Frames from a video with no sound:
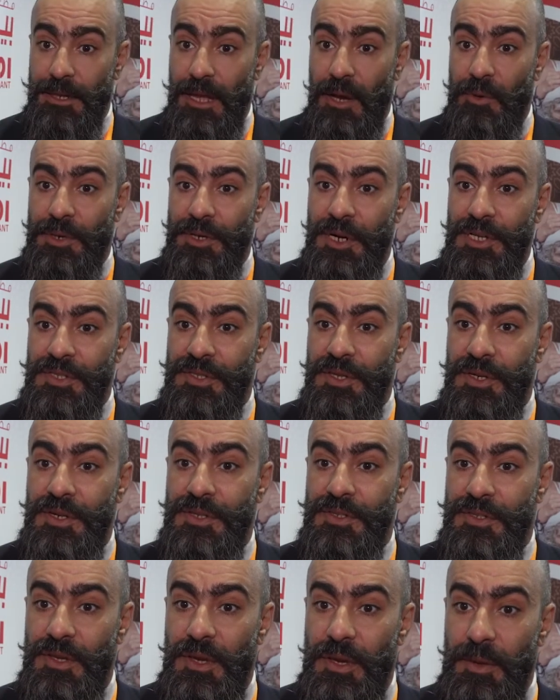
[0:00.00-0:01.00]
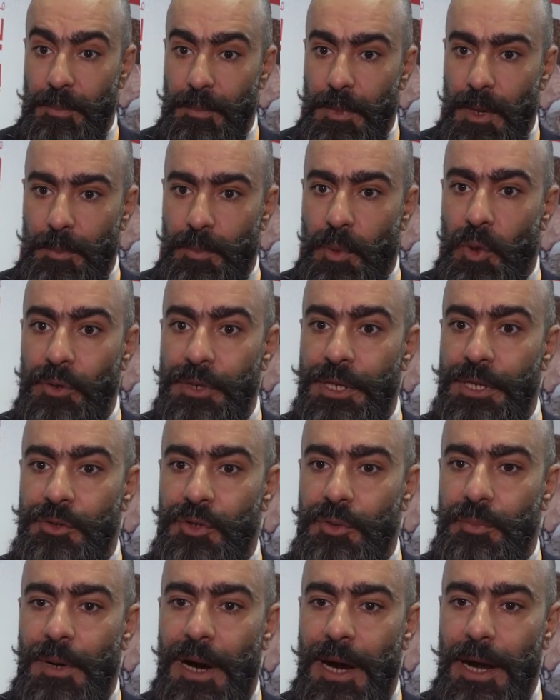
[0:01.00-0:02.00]
Our restaurant's born in
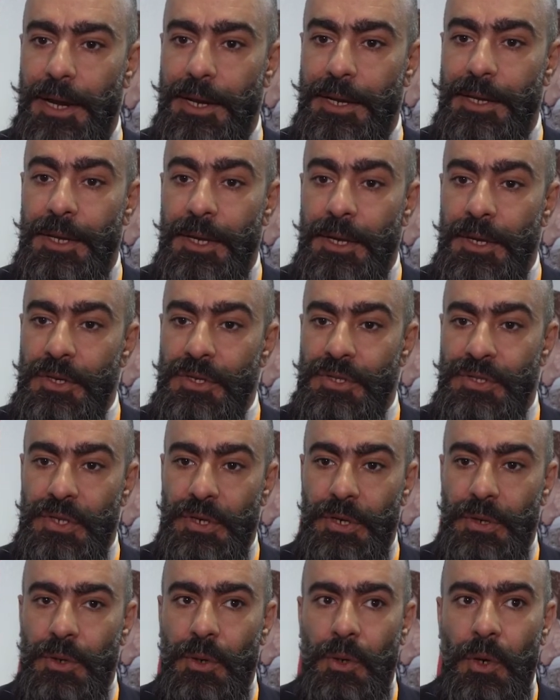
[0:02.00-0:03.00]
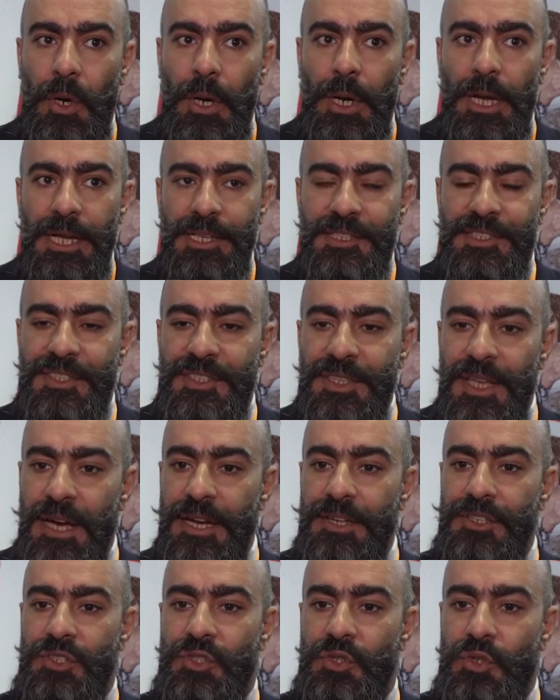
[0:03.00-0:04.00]
Dubai, so it's
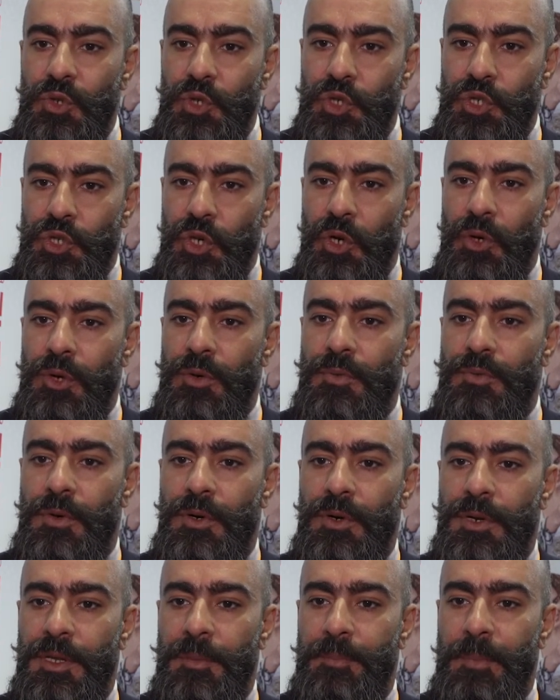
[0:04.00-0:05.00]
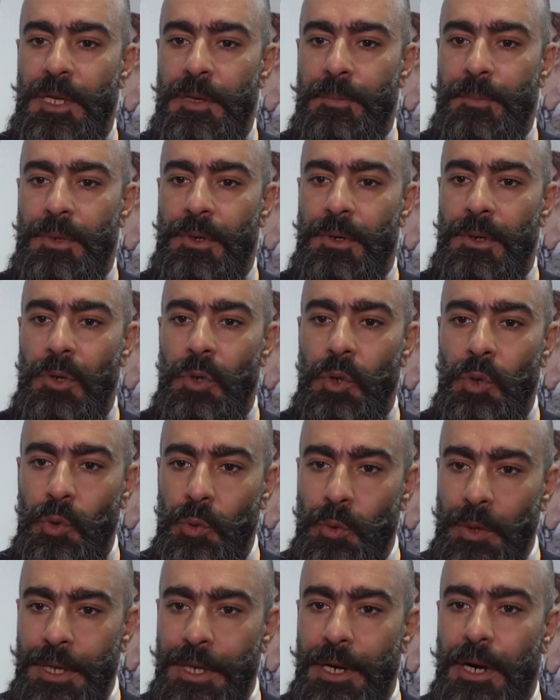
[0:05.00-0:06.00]
nice to show for the people who
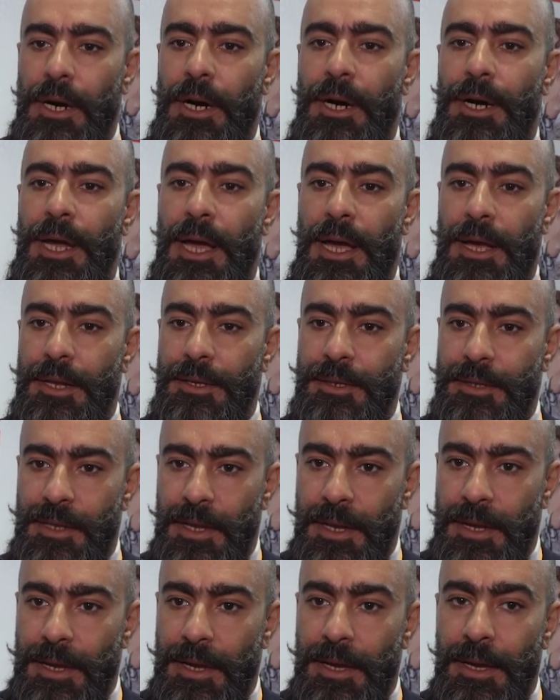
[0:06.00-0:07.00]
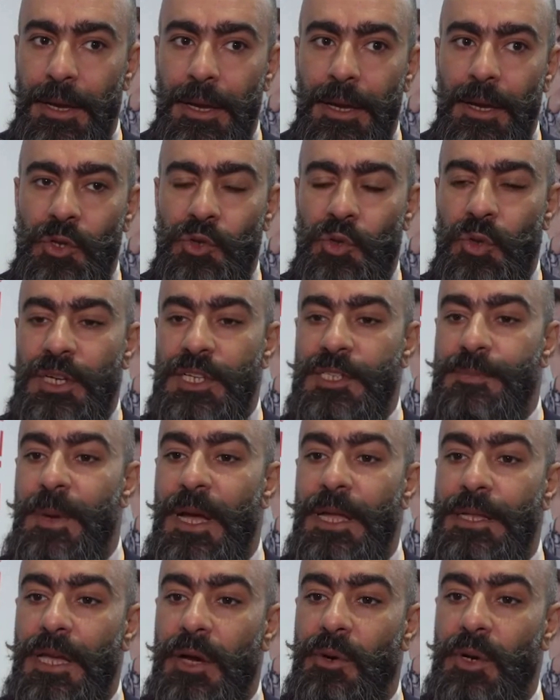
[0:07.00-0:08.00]
we are and to
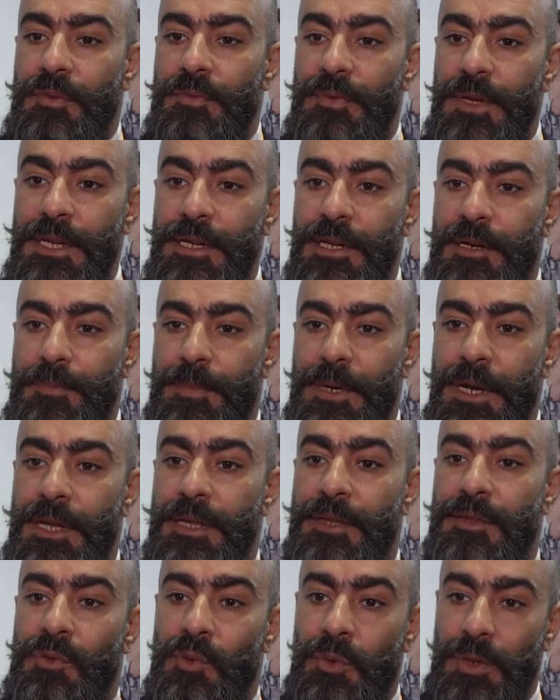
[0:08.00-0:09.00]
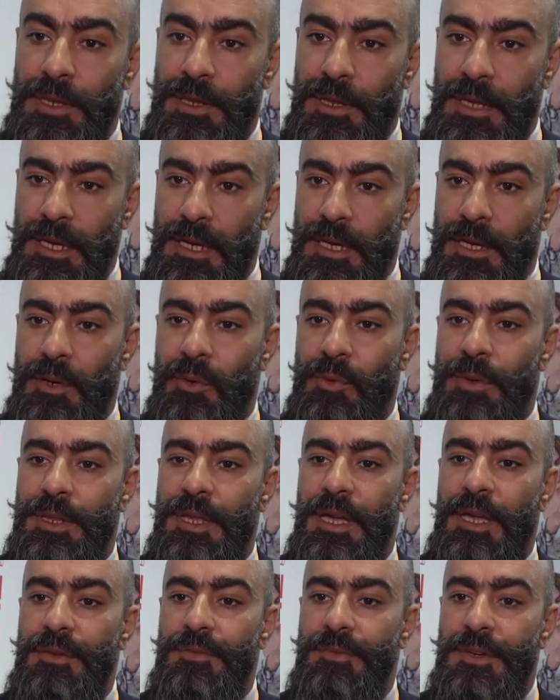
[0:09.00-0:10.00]
expand our fingerprint with
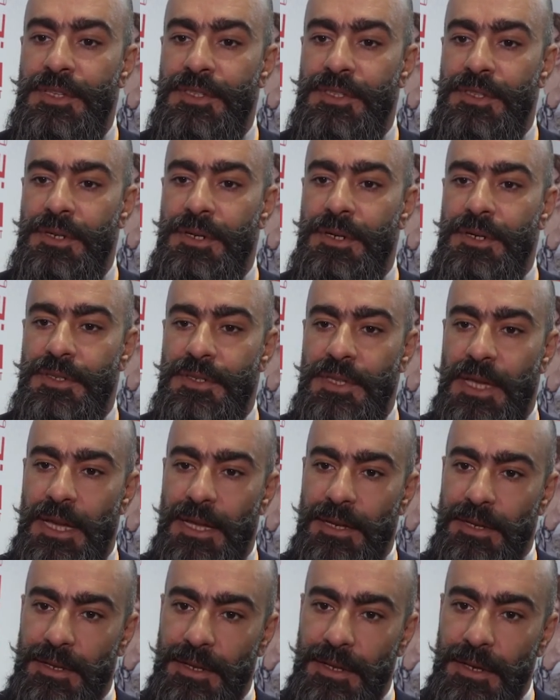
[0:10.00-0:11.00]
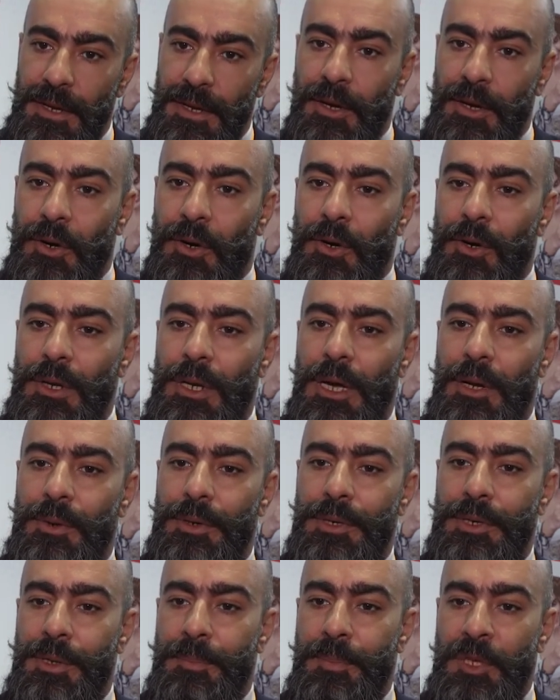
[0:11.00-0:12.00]
the investors and all
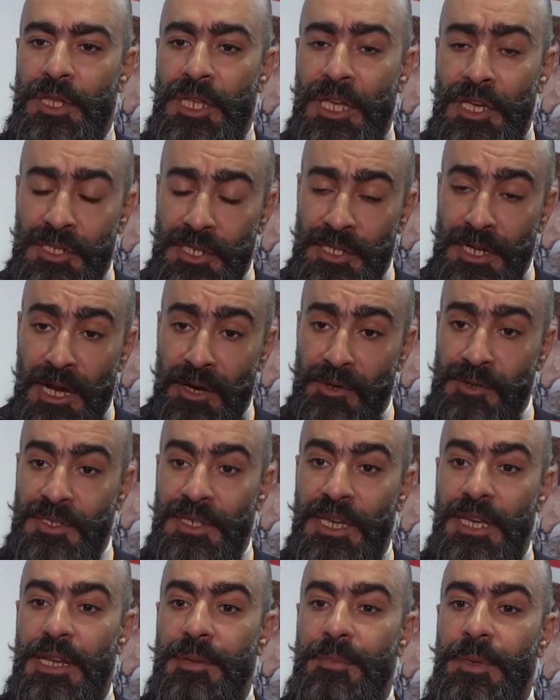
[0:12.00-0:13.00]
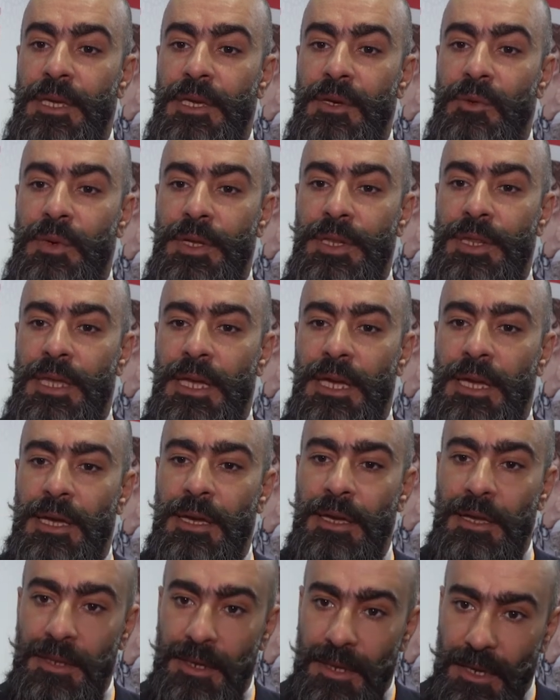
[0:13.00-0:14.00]
our reputation, how it's going to be with
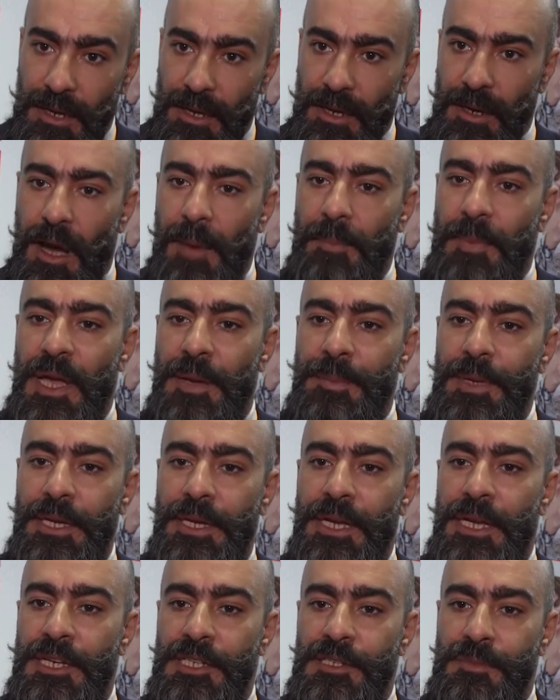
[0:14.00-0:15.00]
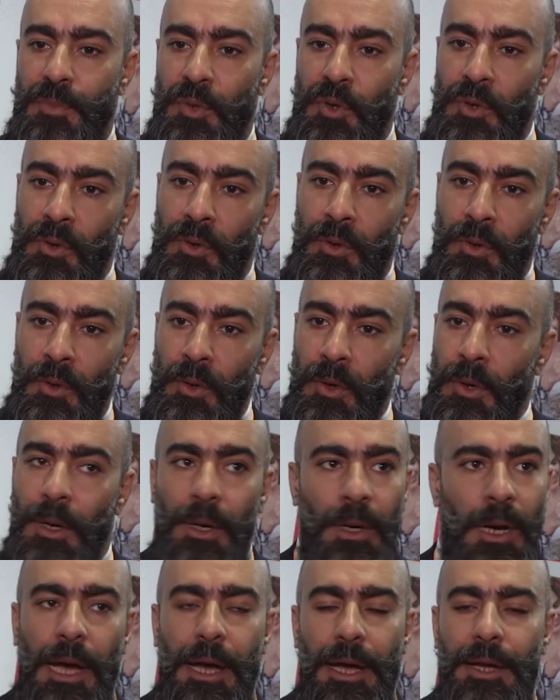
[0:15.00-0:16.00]
the upcoming expo
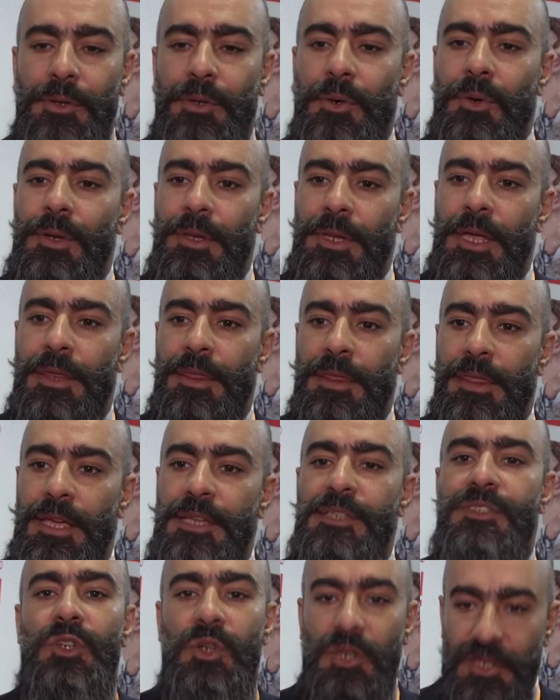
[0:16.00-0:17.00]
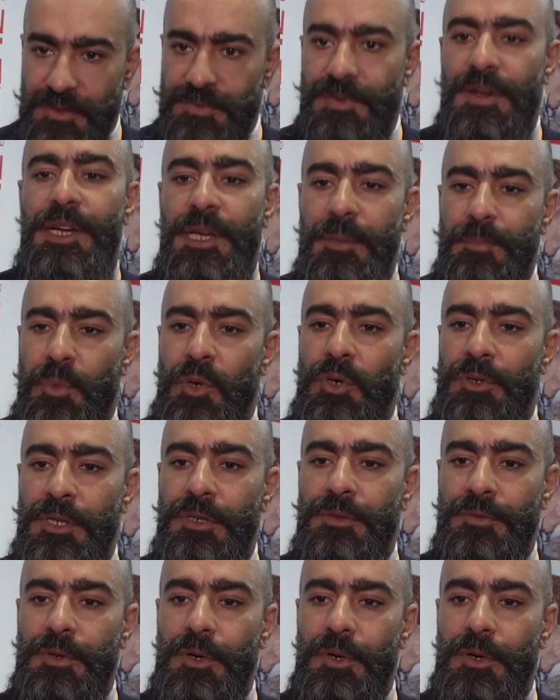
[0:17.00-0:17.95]
and all that thing. So it's very important